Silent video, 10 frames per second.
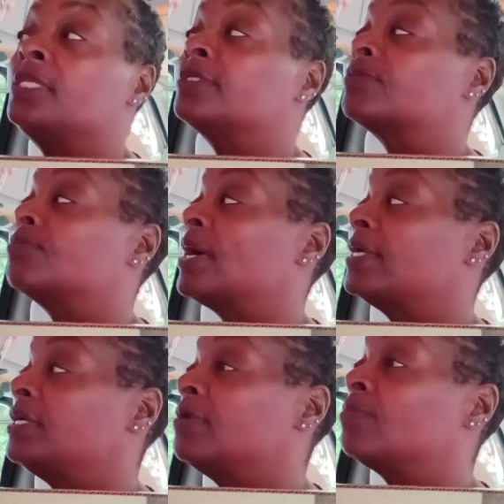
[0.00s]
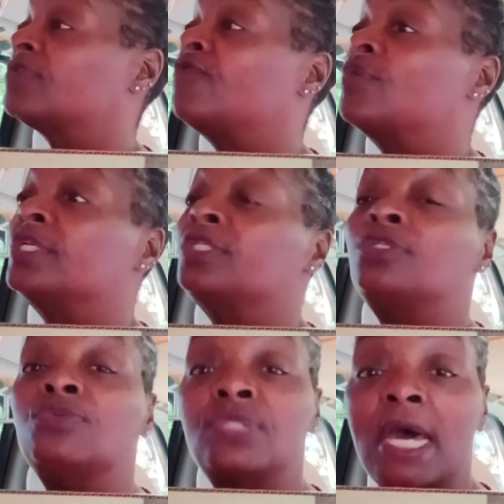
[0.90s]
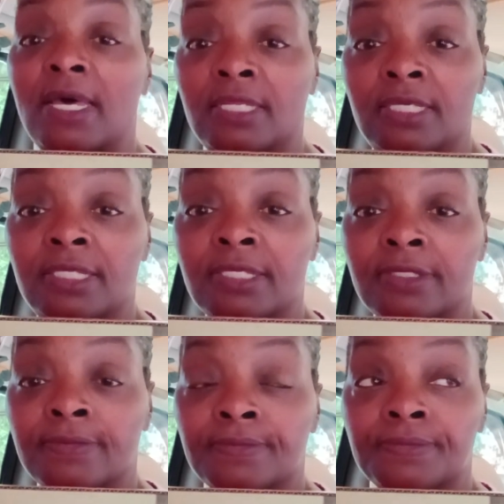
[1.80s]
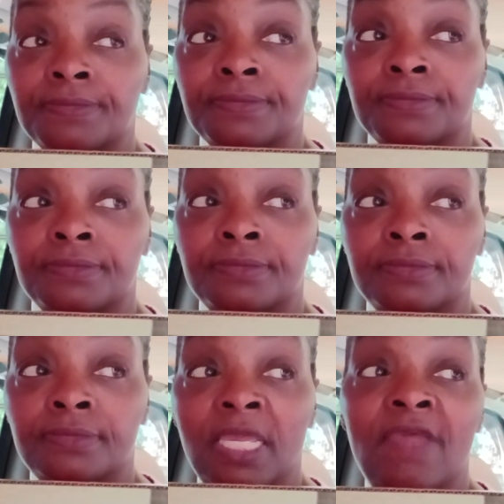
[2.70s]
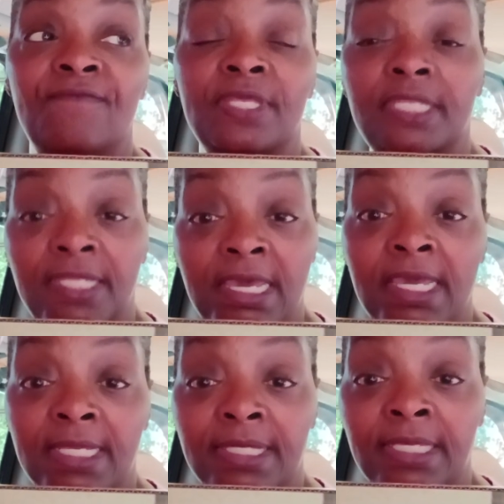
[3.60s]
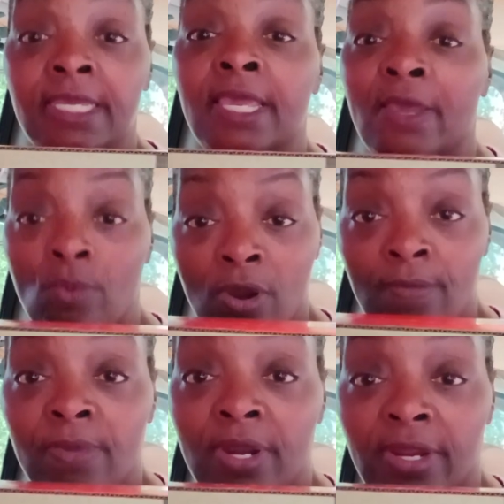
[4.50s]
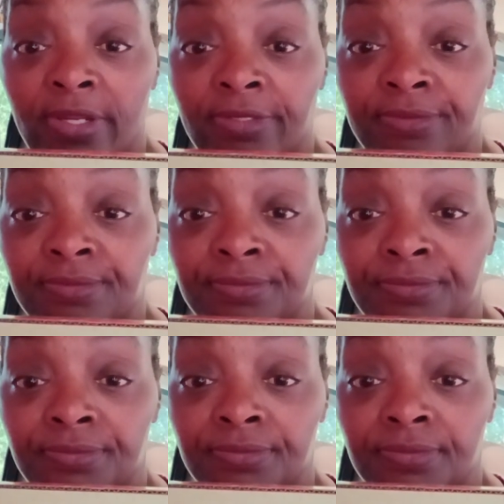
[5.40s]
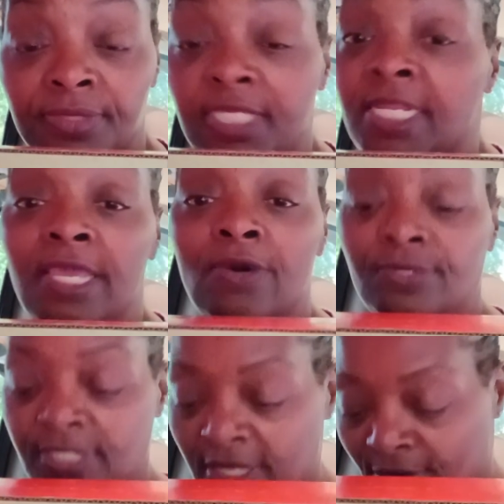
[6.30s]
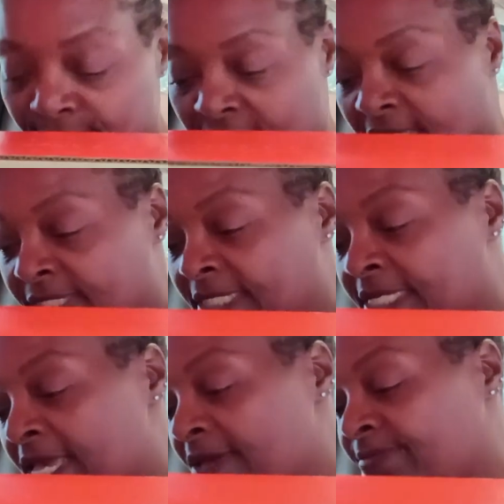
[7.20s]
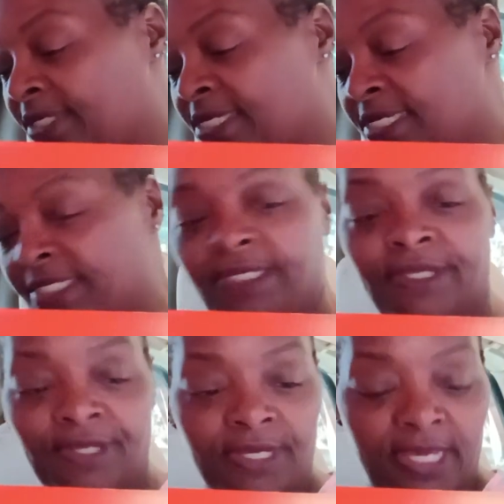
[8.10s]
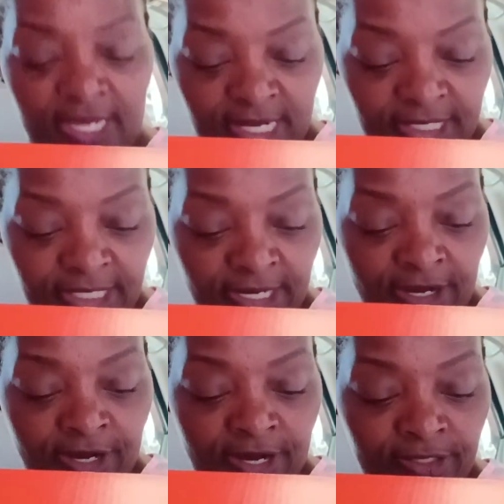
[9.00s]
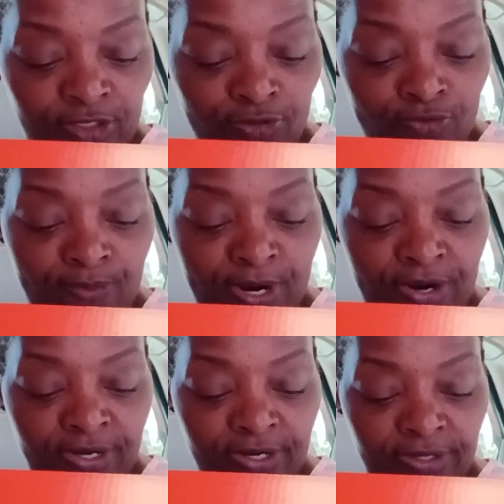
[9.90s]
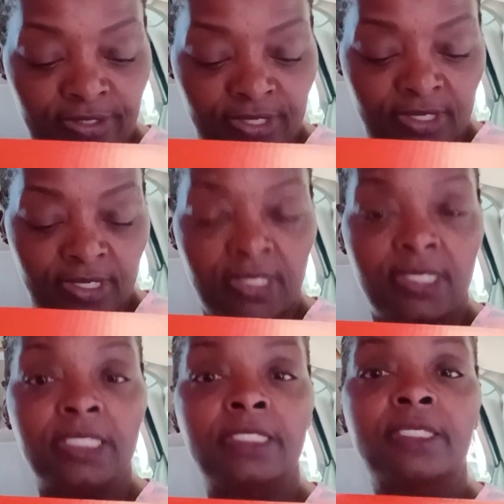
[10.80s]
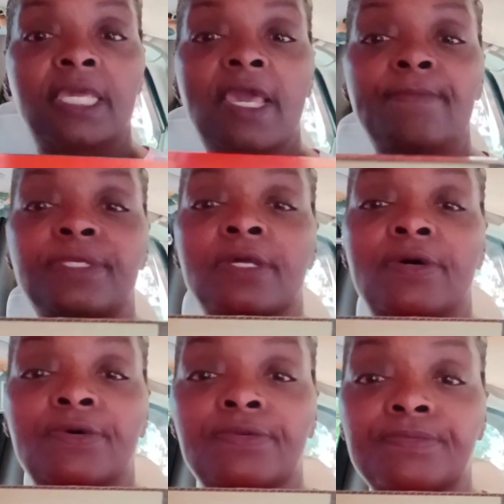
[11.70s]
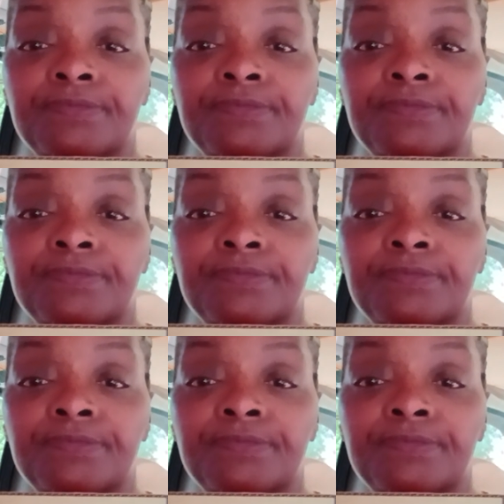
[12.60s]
This one right here was $42.59 at Walmart. See, they on sale because it's camp season. And it's a 2-burner camp stove.